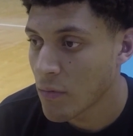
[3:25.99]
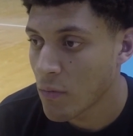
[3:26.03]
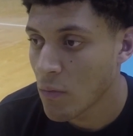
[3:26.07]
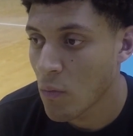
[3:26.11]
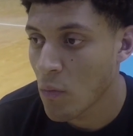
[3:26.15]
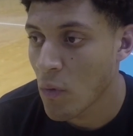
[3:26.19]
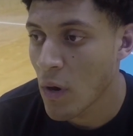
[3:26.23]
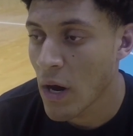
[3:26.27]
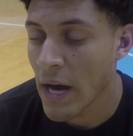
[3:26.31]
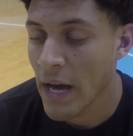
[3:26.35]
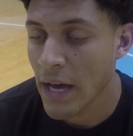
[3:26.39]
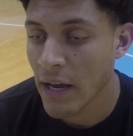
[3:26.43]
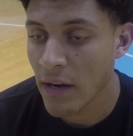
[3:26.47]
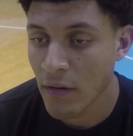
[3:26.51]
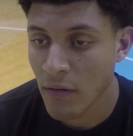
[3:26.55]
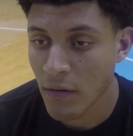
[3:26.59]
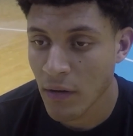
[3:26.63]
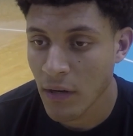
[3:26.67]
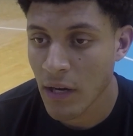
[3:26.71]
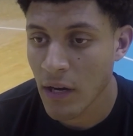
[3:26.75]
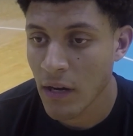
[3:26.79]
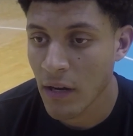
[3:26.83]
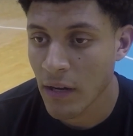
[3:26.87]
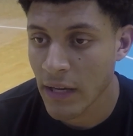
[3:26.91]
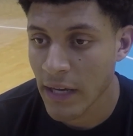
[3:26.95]
white or
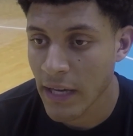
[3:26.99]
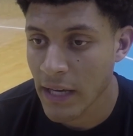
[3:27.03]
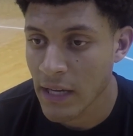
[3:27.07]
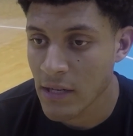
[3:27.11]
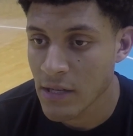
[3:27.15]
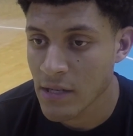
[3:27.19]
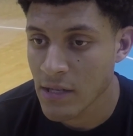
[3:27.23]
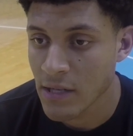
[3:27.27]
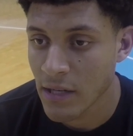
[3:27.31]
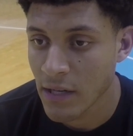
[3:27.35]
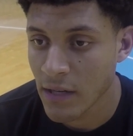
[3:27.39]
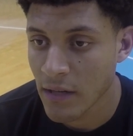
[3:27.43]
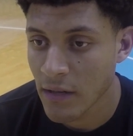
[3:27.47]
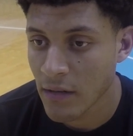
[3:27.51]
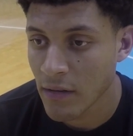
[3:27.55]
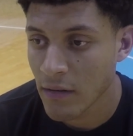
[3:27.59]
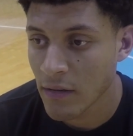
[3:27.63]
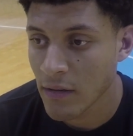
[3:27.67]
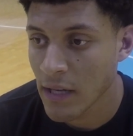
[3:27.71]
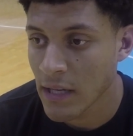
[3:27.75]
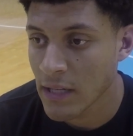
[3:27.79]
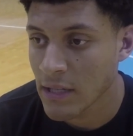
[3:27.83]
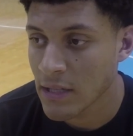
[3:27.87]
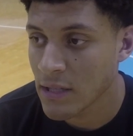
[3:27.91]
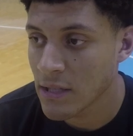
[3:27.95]
Caucasian,
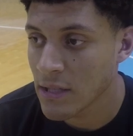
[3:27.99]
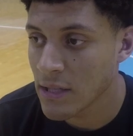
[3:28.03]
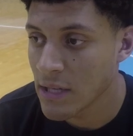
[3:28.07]
that's